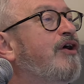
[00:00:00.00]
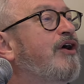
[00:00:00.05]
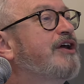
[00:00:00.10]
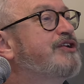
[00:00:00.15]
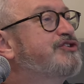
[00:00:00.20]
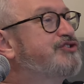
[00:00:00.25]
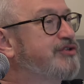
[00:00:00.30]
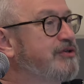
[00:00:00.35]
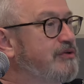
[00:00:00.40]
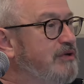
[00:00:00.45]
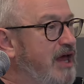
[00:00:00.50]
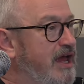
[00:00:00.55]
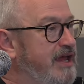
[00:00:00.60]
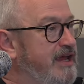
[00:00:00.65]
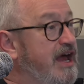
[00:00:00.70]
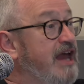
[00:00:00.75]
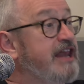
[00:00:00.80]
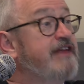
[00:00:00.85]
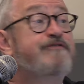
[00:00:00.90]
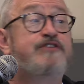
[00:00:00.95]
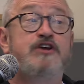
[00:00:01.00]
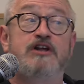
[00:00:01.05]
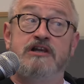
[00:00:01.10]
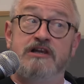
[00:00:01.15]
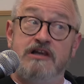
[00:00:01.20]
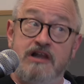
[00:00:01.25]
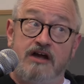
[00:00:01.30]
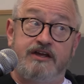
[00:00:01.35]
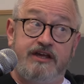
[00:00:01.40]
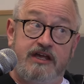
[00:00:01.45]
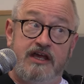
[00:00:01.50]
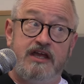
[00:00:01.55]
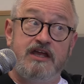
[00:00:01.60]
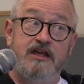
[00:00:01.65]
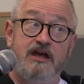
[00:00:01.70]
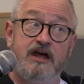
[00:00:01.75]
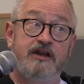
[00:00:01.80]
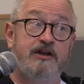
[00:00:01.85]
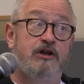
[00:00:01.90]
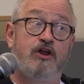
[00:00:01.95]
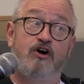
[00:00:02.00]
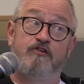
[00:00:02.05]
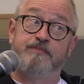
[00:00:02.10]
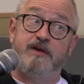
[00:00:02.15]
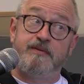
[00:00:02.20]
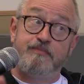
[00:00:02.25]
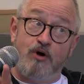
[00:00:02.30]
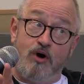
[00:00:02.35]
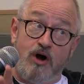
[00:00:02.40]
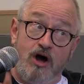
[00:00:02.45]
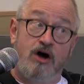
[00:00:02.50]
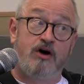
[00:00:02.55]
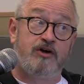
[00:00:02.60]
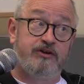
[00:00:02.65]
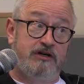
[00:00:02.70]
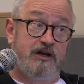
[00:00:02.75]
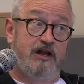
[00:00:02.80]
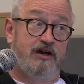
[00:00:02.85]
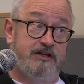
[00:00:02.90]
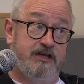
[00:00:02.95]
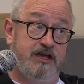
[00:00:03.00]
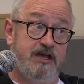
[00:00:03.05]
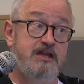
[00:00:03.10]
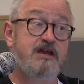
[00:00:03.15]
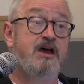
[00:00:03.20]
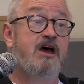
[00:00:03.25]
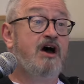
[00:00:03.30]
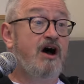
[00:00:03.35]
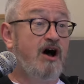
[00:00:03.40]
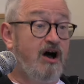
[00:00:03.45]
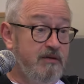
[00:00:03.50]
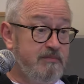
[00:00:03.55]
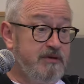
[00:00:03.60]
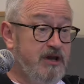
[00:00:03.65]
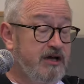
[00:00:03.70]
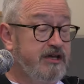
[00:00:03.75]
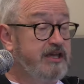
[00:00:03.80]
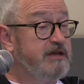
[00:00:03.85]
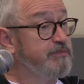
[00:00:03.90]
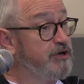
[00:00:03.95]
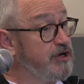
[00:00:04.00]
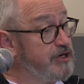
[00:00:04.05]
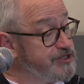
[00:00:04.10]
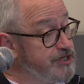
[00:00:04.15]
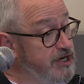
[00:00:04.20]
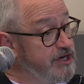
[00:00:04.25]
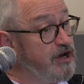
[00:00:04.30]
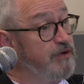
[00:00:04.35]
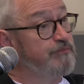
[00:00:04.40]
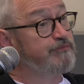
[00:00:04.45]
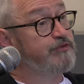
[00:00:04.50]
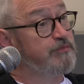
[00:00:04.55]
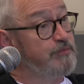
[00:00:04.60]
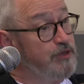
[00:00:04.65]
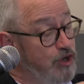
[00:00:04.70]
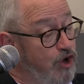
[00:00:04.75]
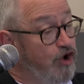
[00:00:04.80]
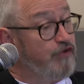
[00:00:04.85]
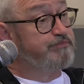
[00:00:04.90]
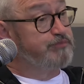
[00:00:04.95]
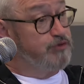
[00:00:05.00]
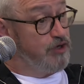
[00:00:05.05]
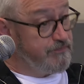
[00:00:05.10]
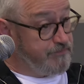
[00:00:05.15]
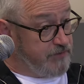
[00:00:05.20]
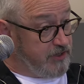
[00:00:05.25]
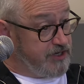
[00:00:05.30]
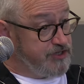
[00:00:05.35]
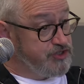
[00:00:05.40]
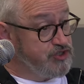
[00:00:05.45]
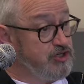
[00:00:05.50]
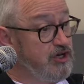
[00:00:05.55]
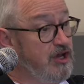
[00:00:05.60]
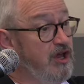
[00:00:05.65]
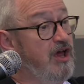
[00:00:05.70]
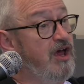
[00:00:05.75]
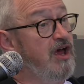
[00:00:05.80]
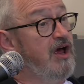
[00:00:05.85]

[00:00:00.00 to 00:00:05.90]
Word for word: It's too late. And if you're lucky, and a lot of people aren't lucky, I'm lucky because I come from a lot of privilege.